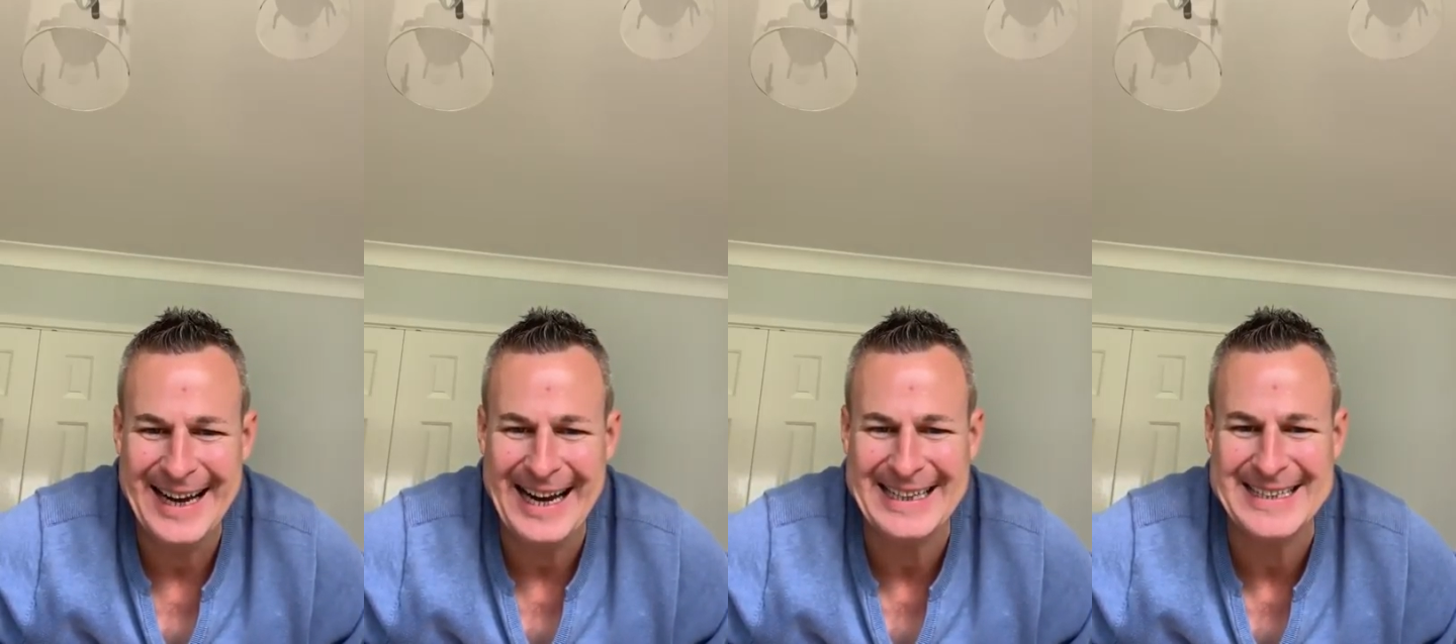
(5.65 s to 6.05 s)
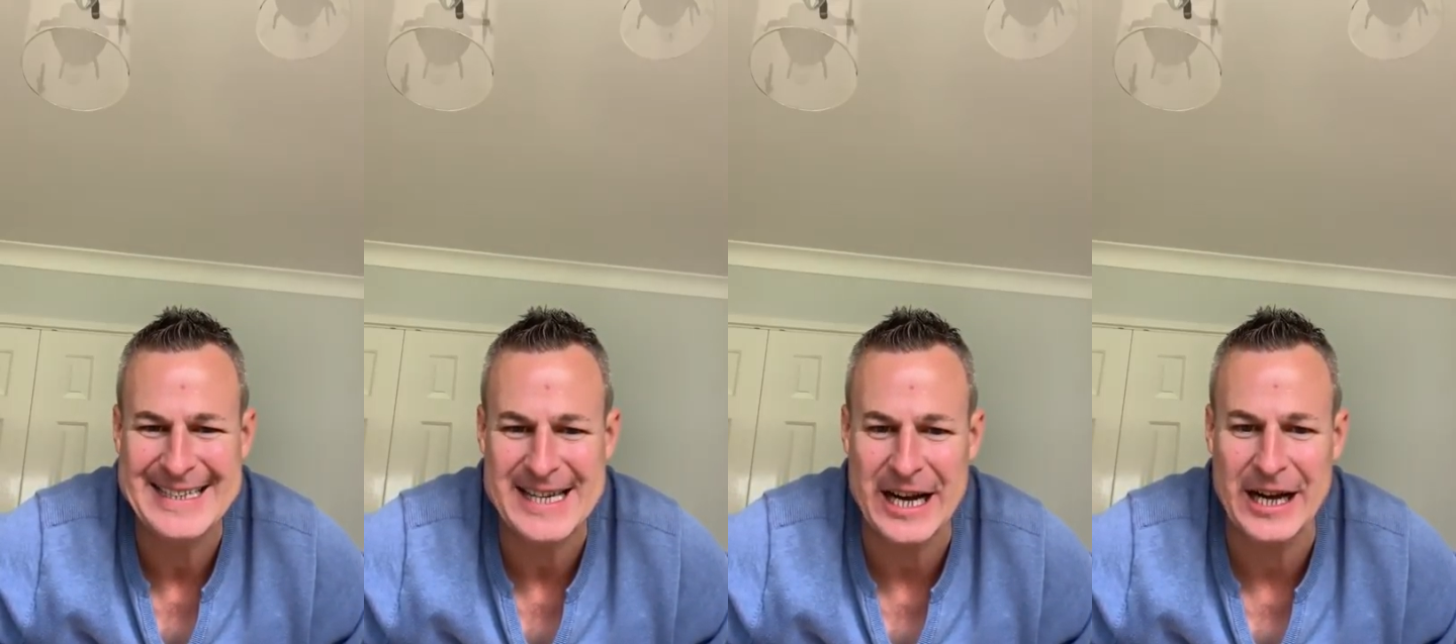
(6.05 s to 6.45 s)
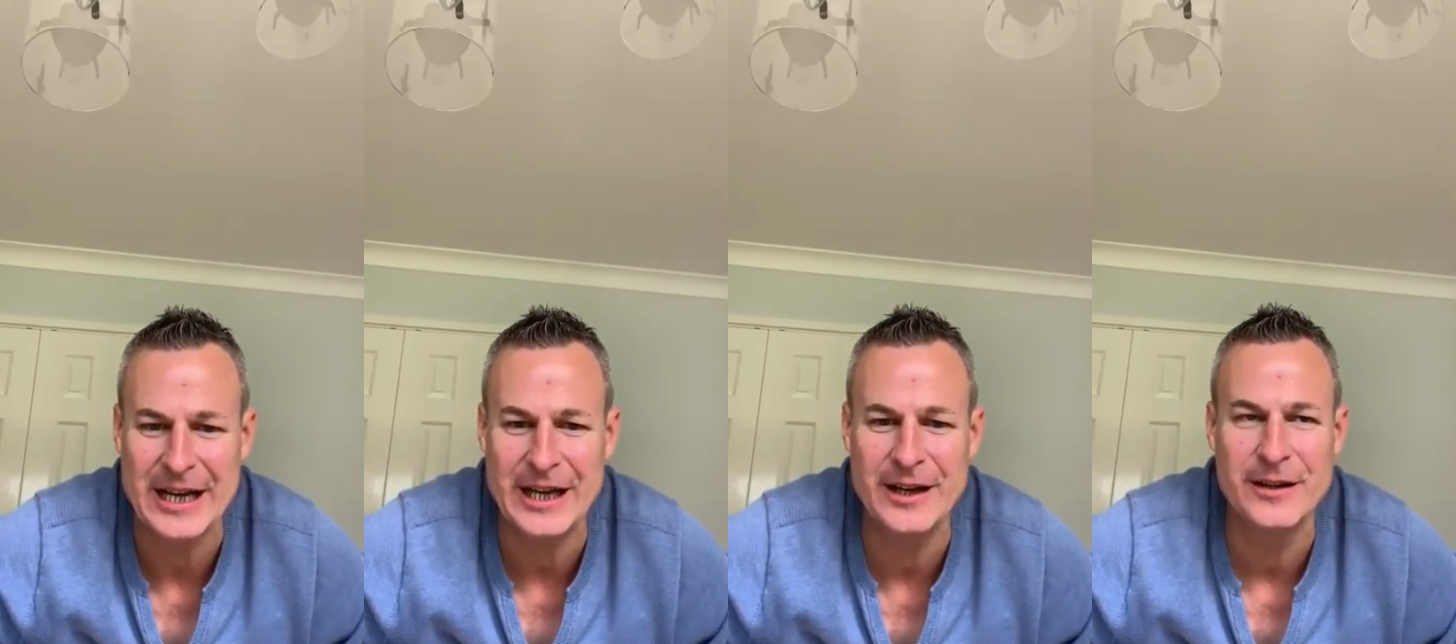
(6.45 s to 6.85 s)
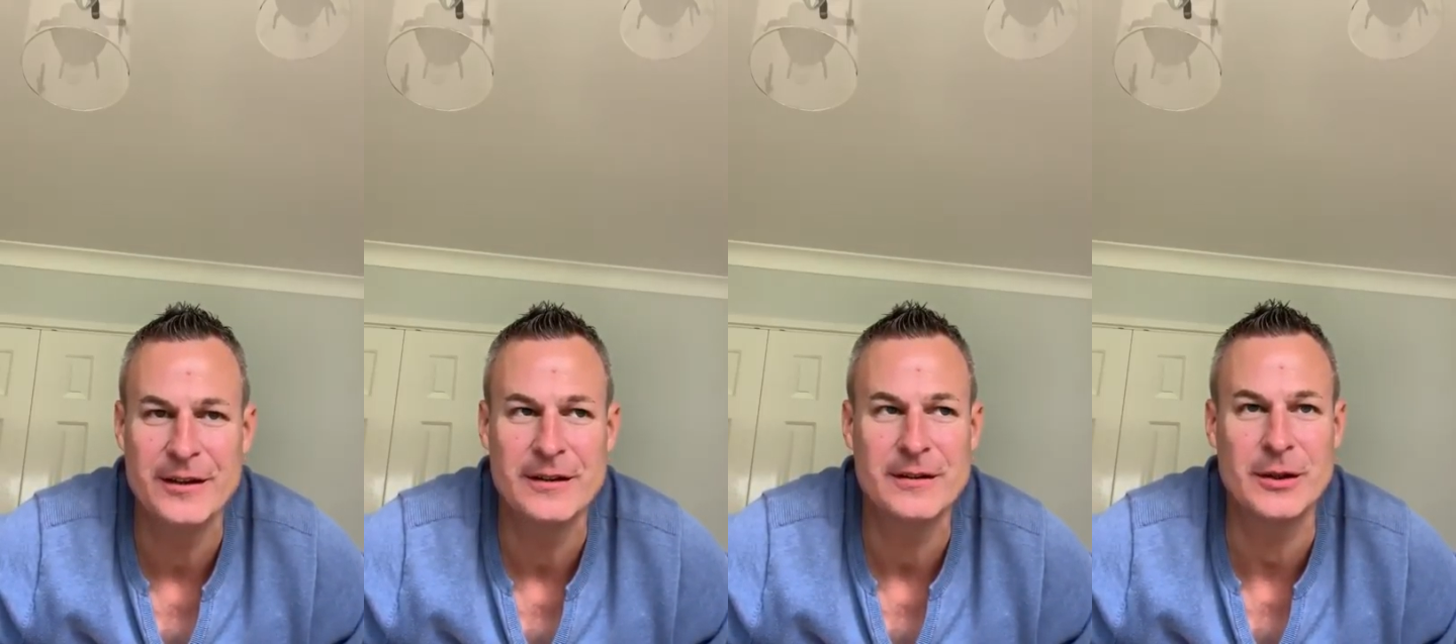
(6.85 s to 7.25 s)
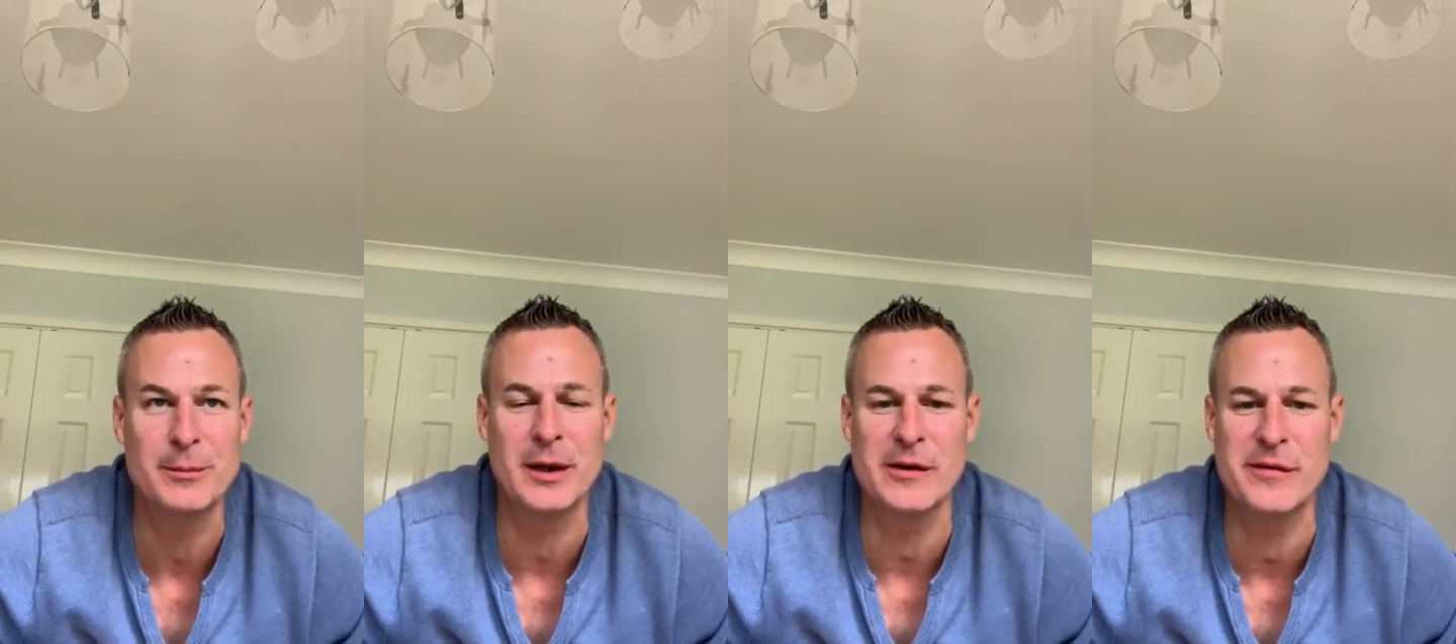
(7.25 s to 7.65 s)
and say
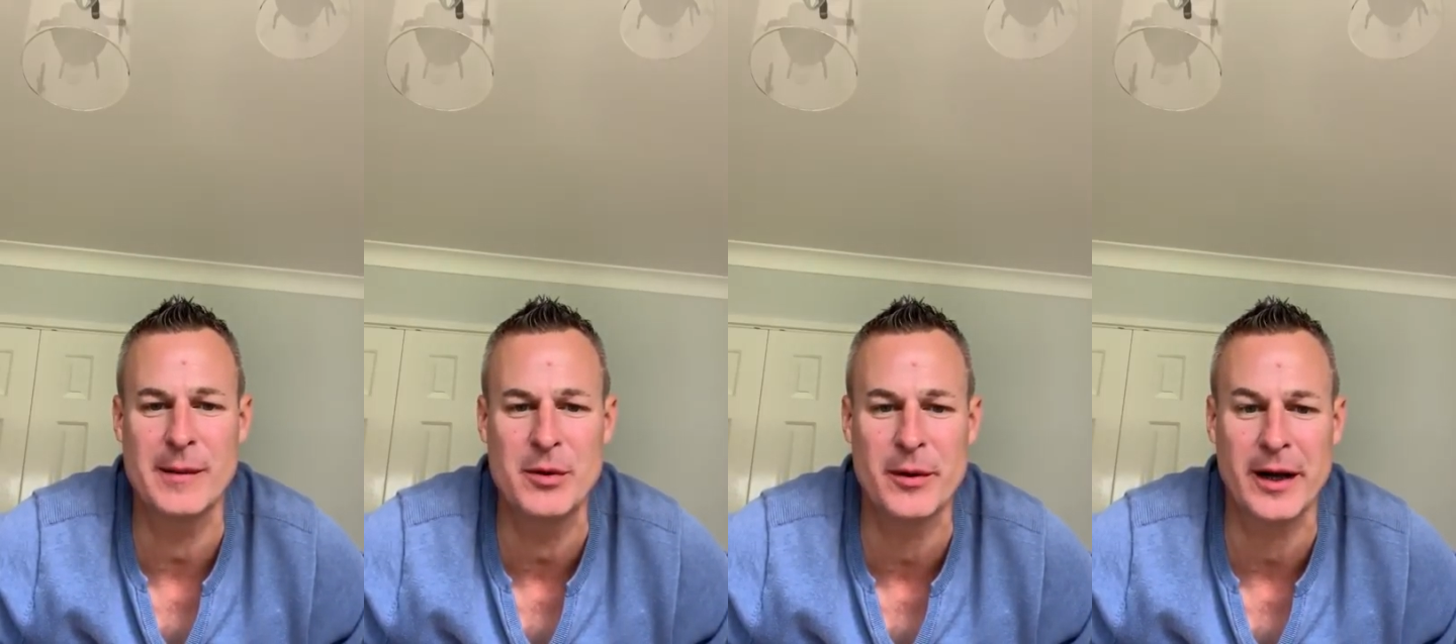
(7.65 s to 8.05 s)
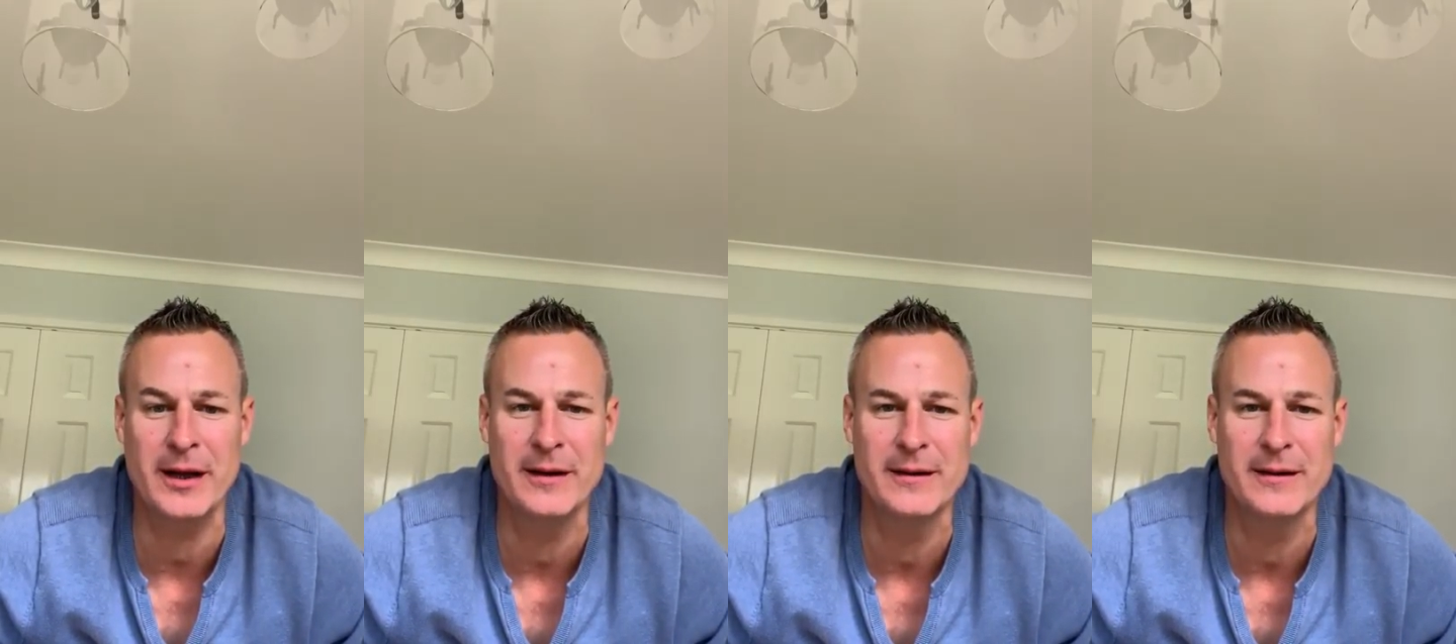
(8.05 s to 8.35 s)
goodbye February.